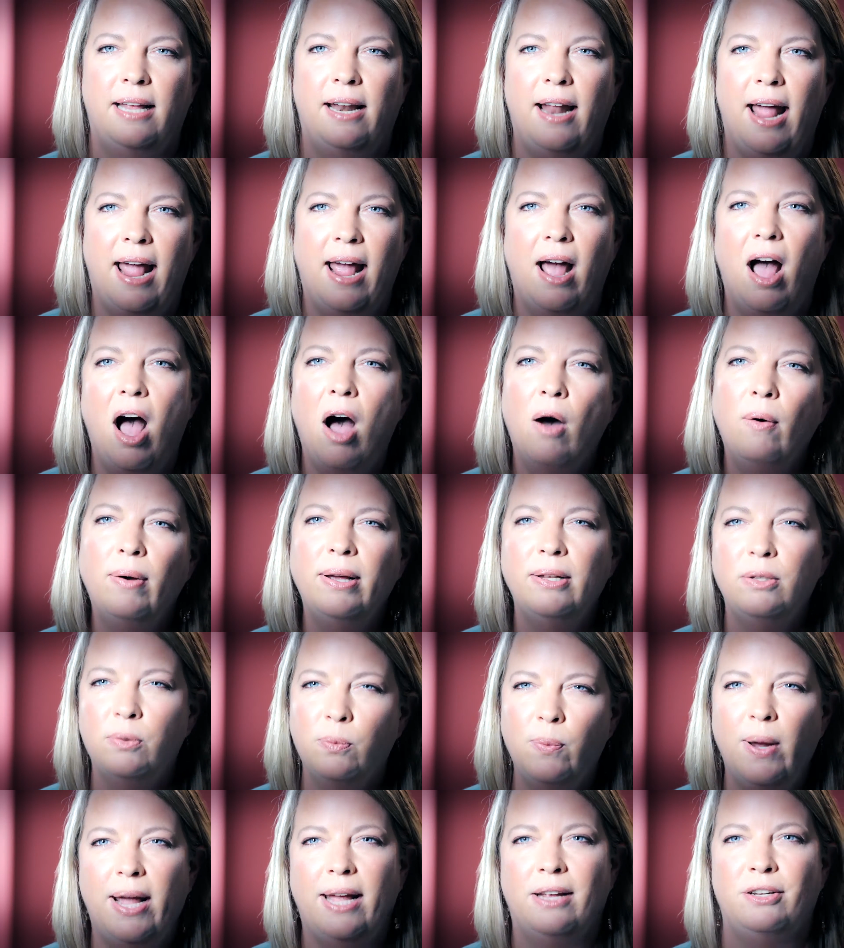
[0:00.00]
And I
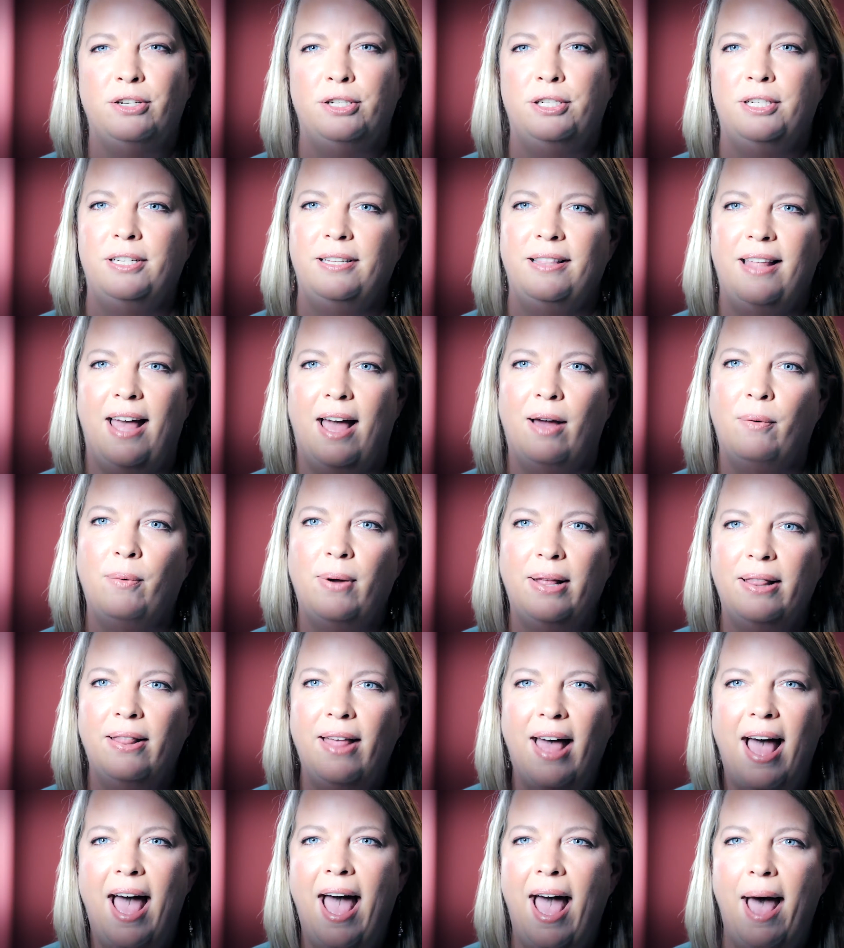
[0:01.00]
always wished that
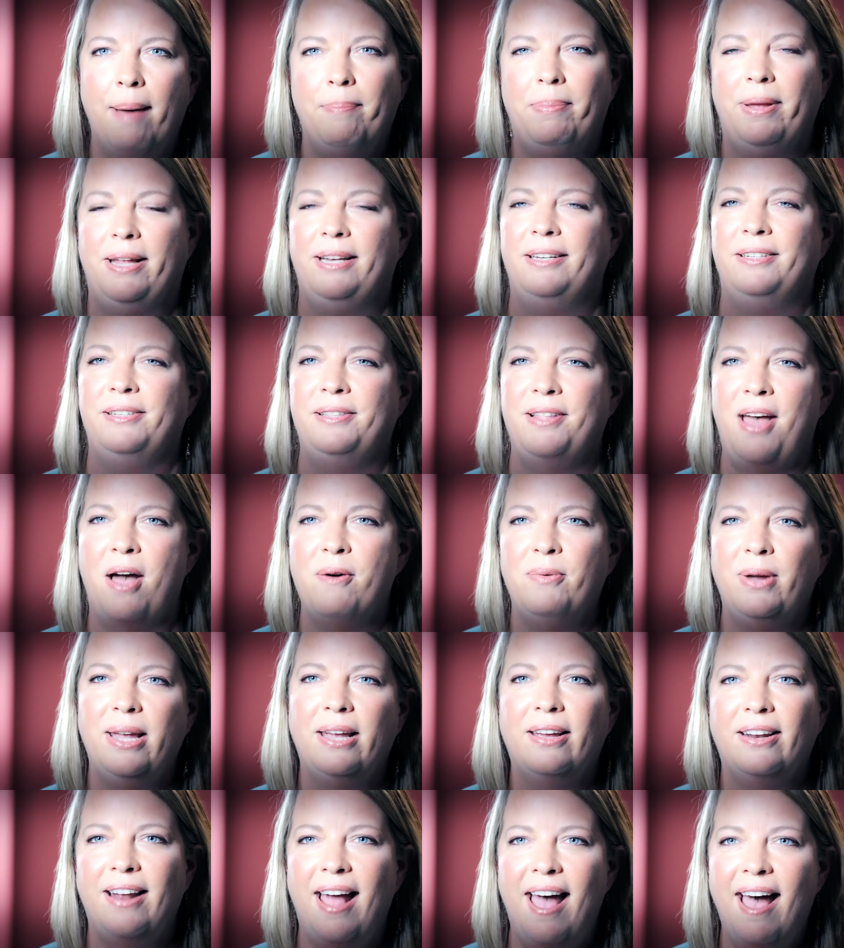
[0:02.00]
when that happened, that
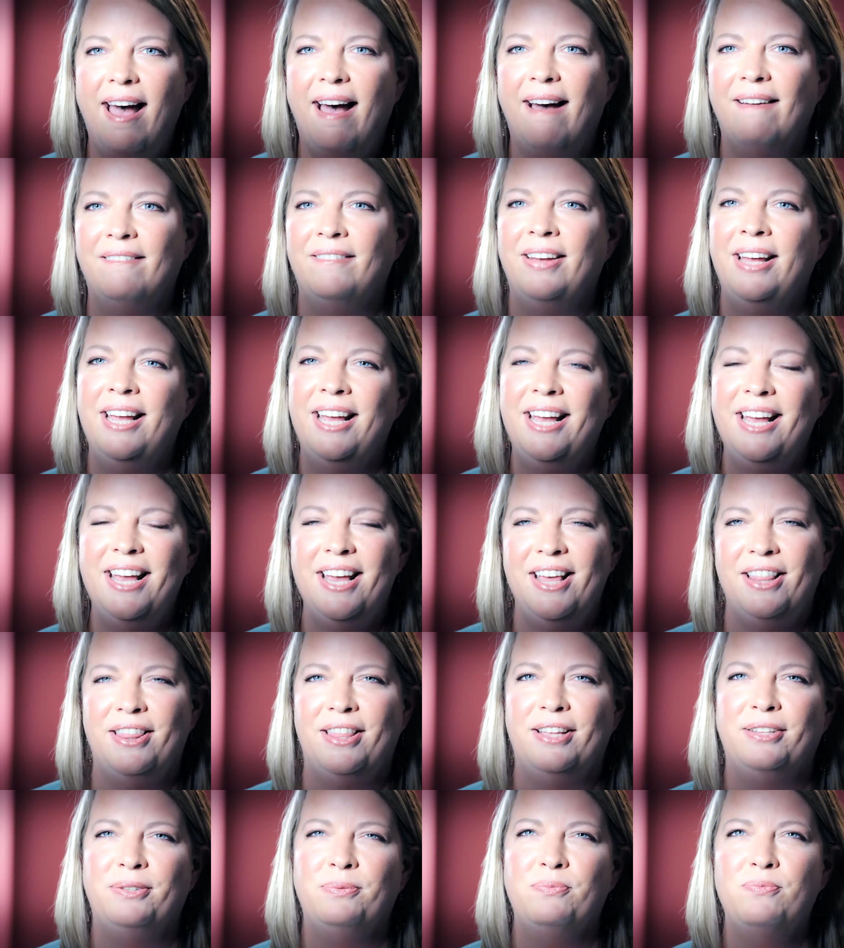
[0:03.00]
we could have
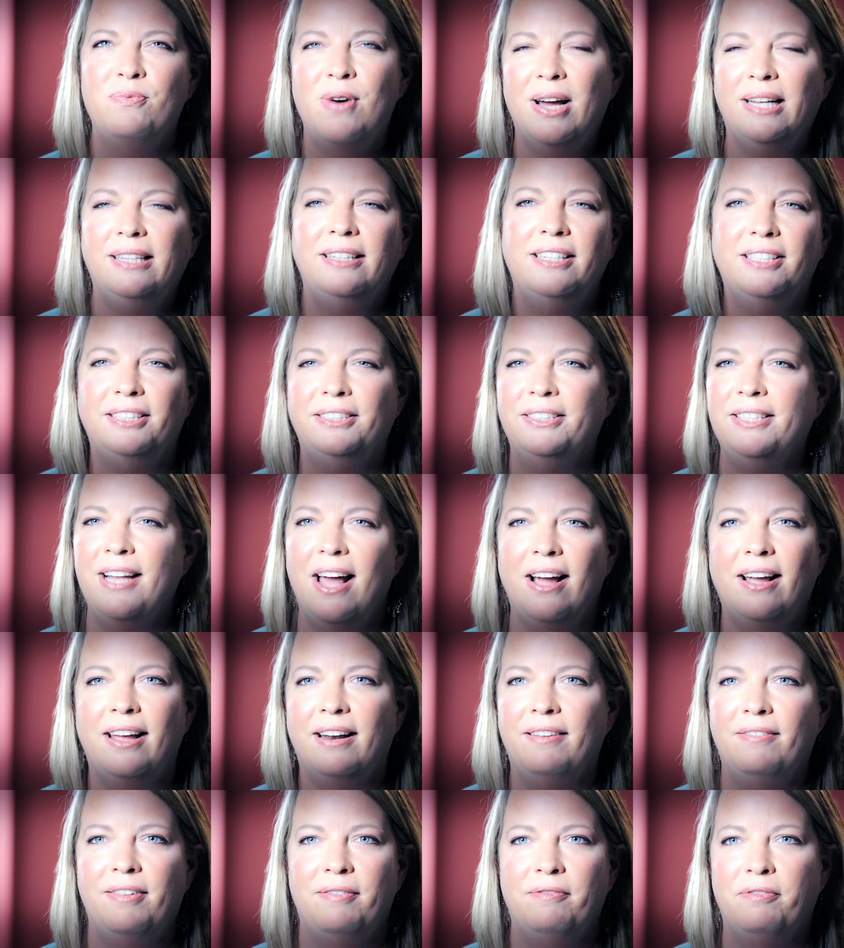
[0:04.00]
this one little
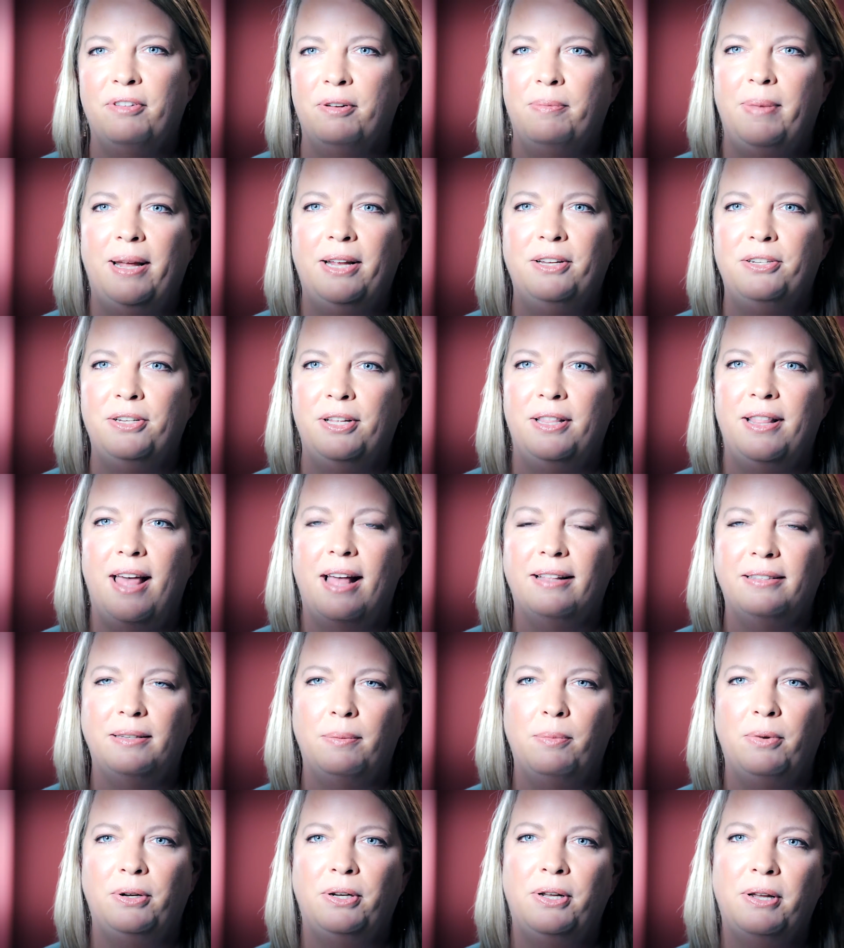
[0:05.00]
nugget of information
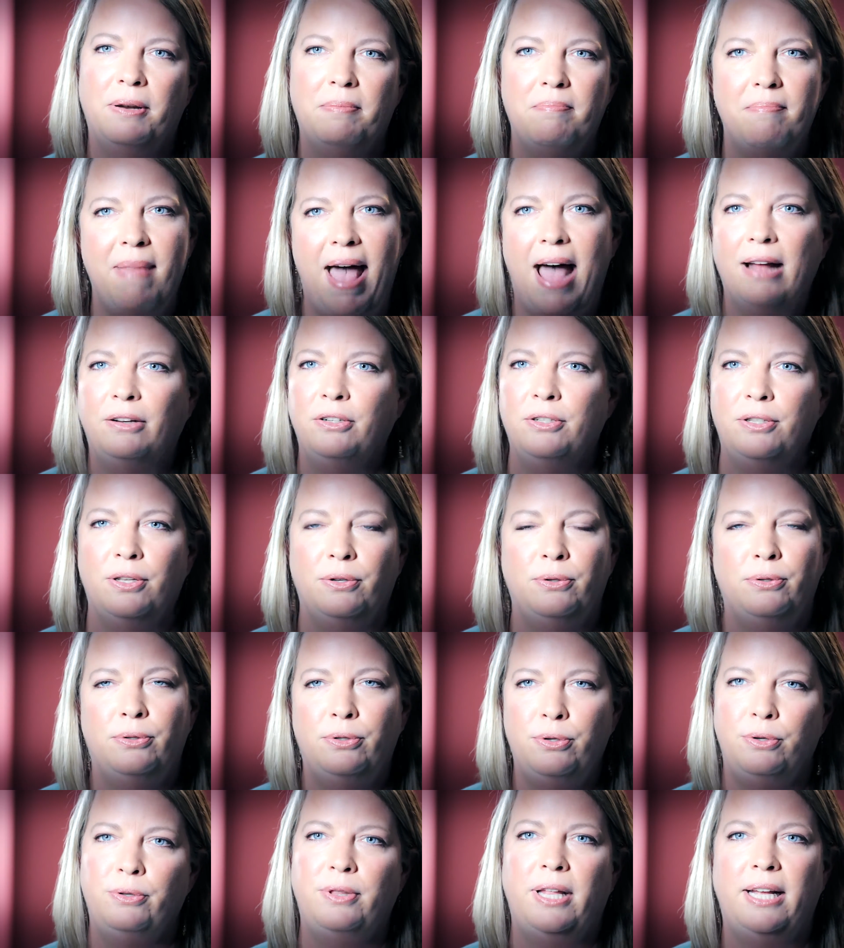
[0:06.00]
that someone could match
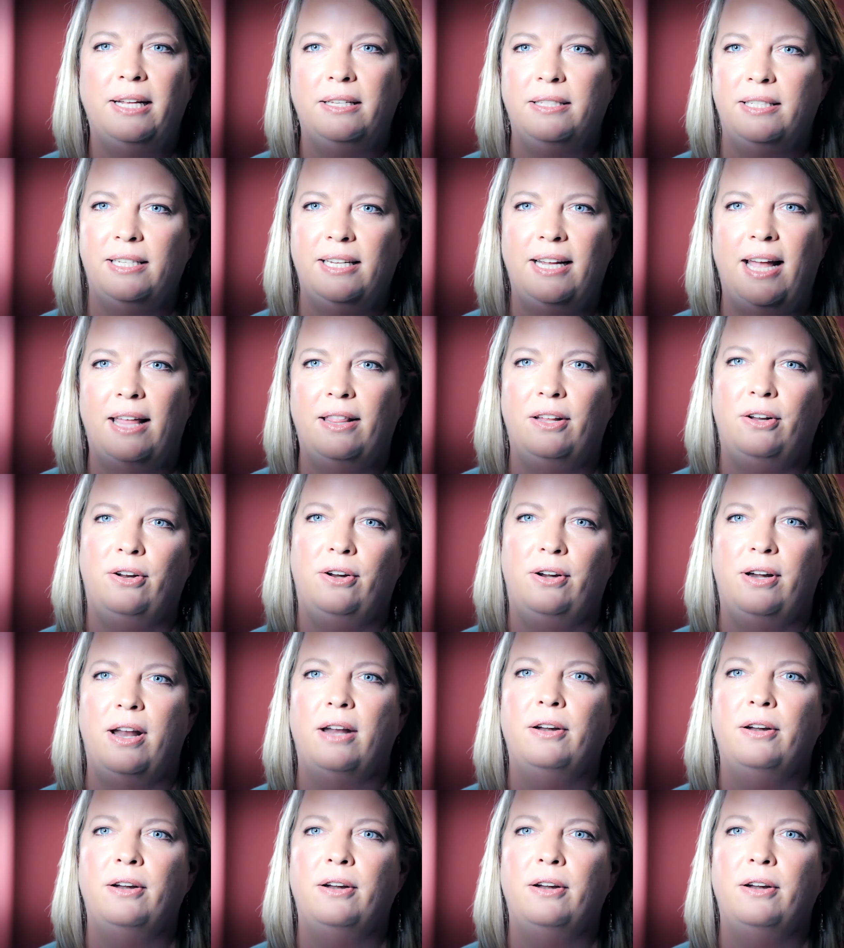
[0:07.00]
those two things together and